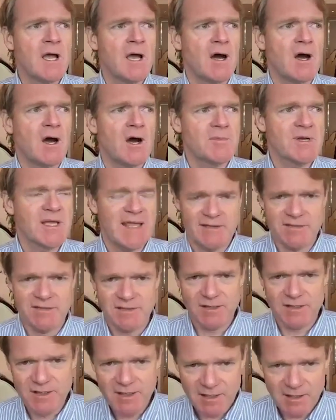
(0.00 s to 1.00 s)
I'm a
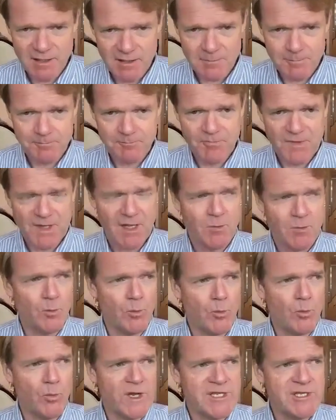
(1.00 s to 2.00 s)
Catholic, and
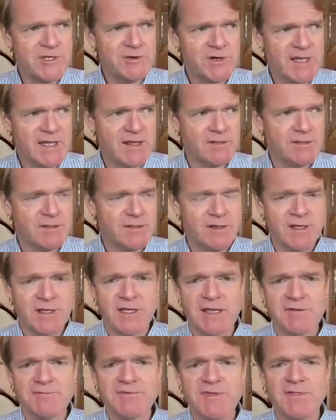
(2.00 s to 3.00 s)
when you're a Catholic,
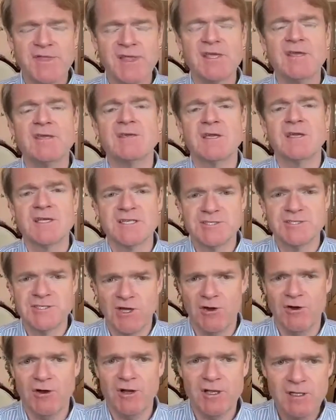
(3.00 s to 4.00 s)
if they think you're going to
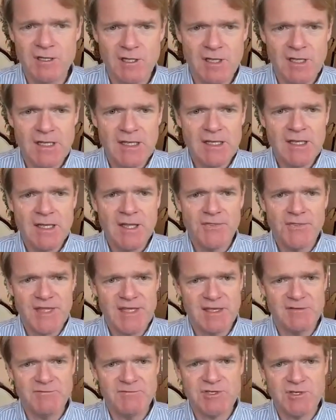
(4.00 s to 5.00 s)
die, they
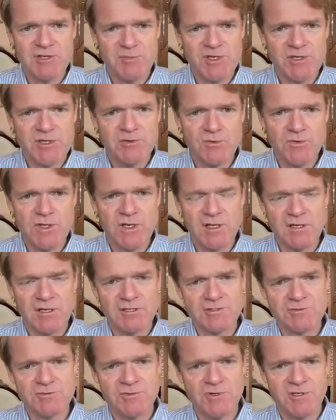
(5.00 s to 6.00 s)
give you something called the
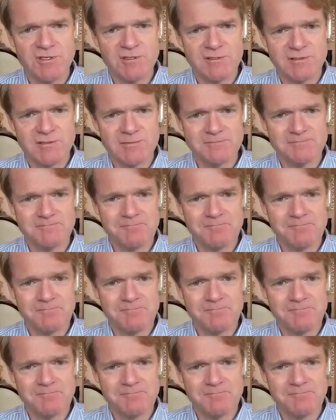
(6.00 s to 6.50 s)
last rites.